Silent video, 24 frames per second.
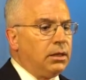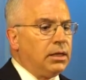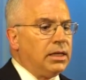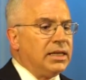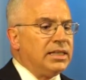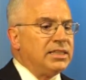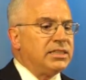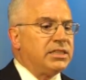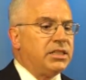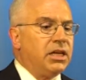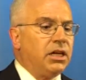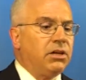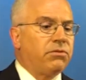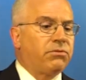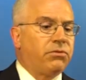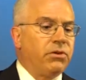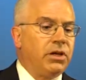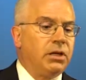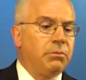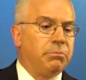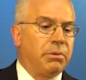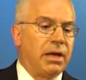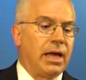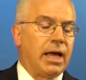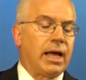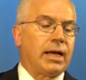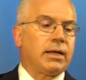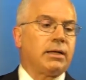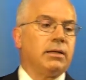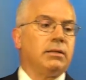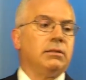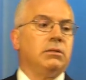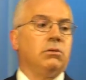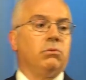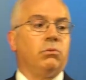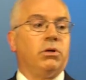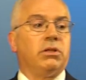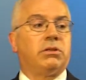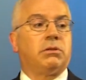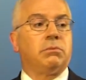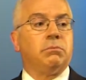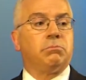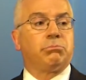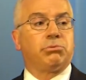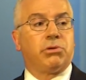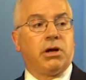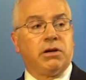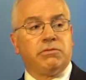Seek feedback
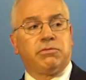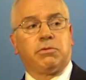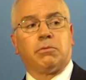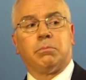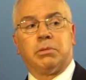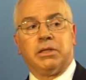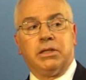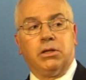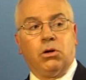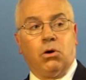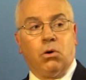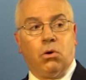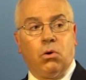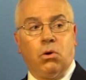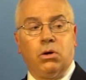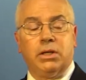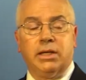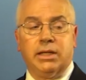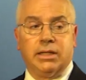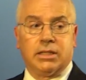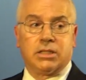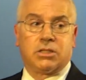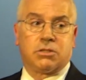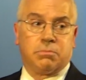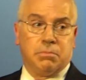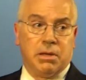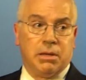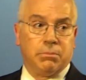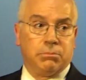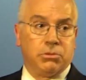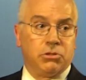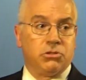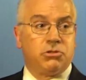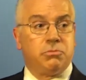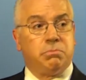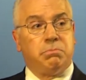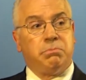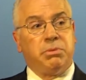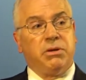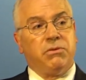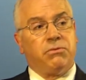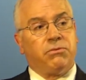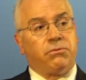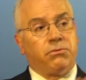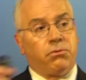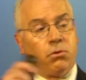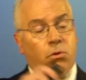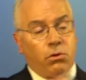with preferably audience members
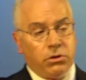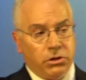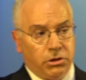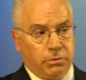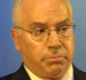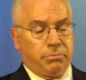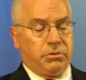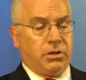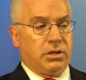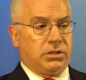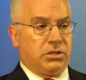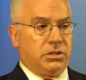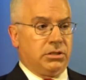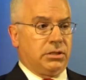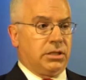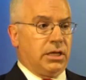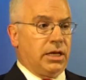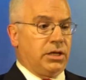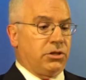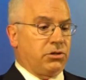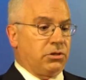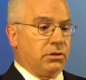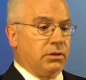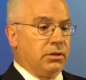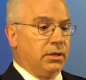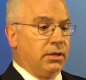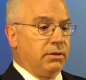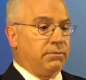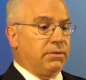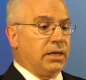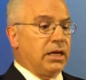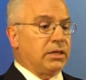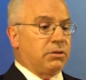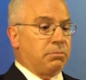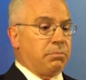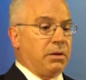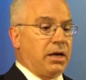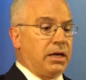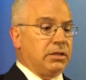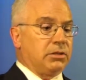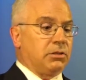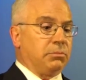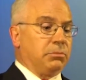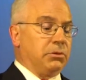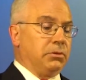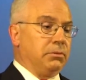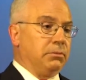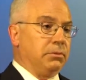before your presentation, if that's
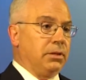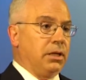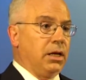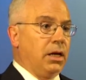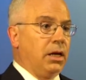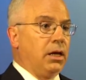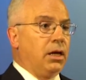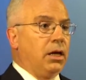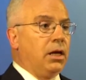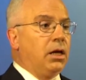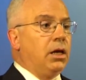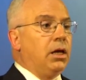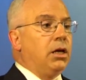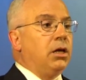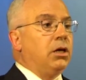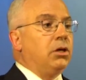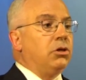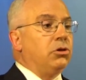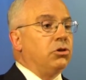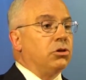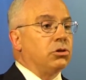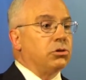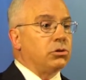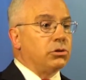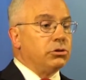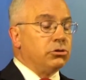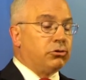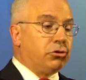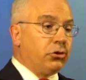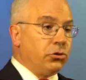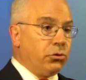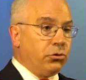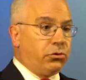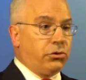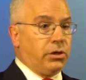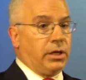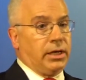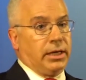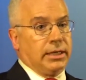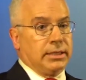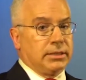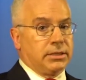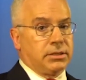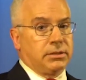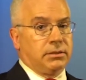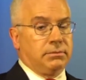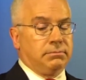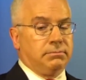possible. You'll learn 2
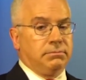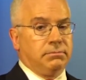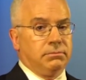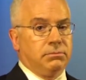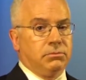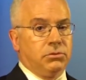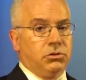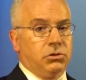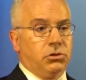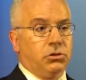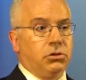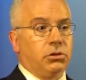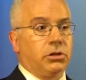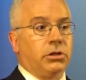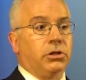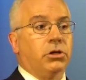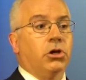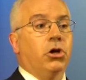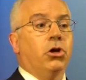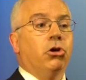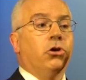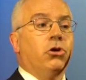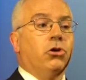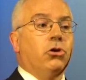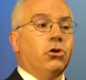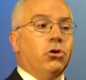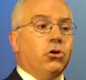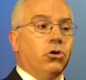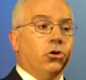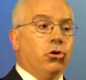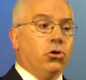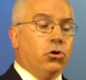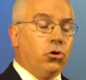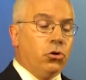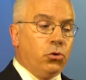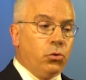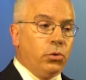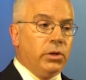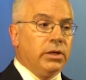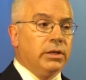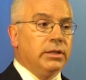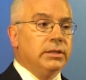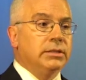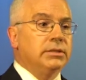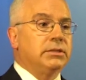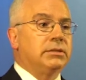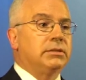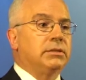things. You'll learn who
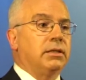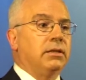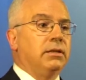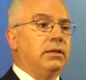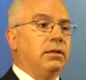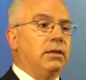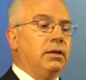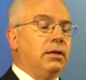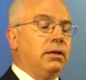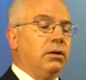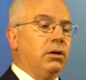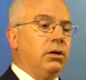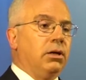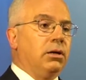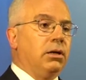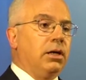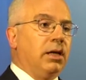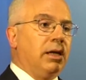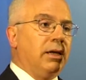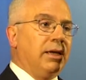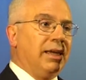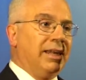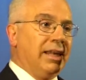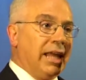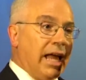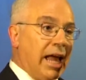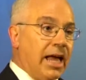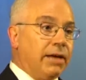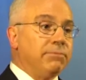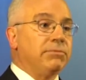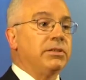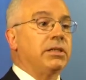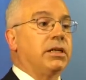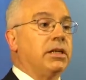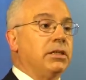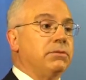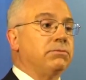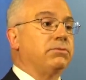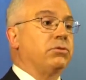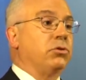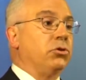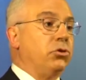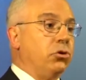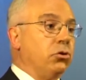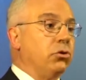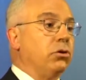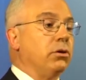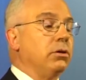is an advocate for
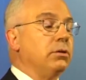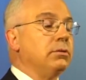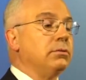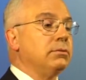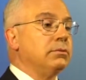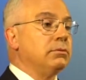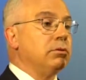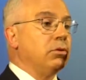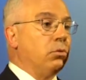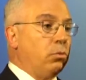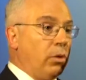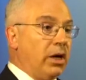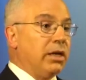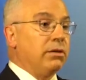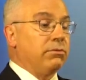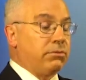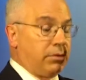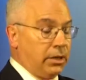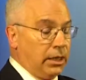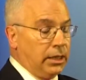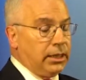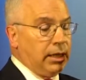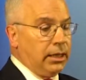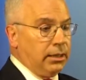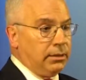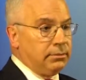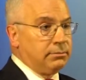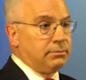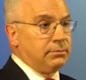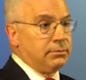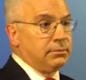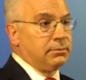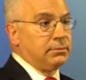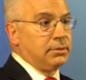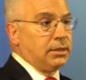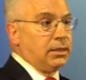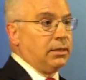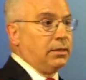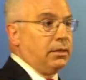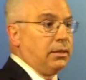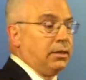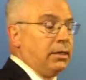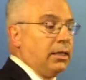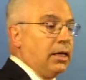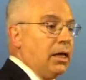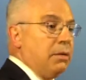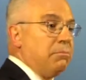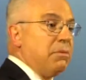your way of thinking,
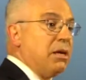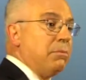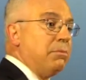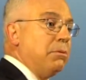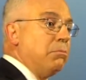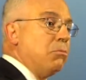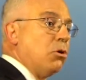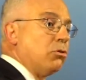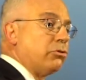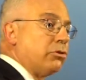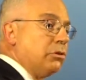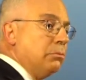and maybe most